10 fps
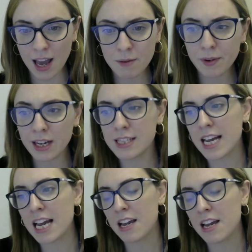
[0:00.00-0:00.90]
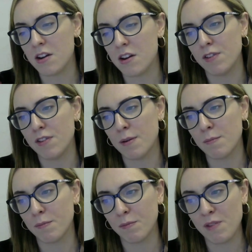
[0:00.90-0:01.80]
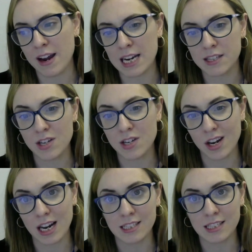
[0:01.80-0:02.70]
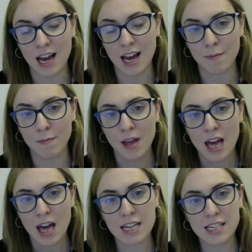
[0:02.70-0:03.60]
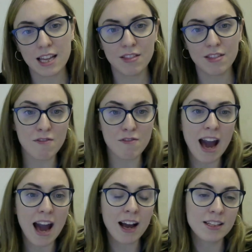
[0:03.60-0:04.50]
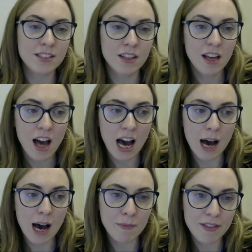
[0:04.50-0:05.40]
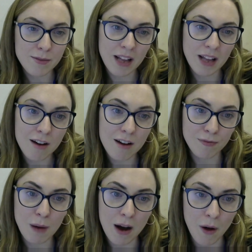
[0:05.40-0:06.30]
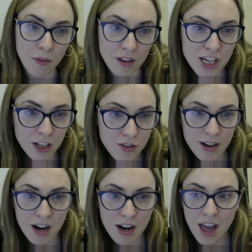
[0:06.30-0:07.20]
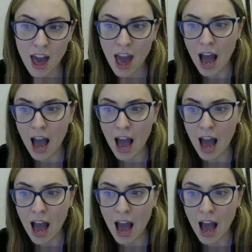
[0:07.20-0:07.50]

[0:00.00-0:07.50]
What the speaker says: And we can see, from various studies into the effects that this will have on the children.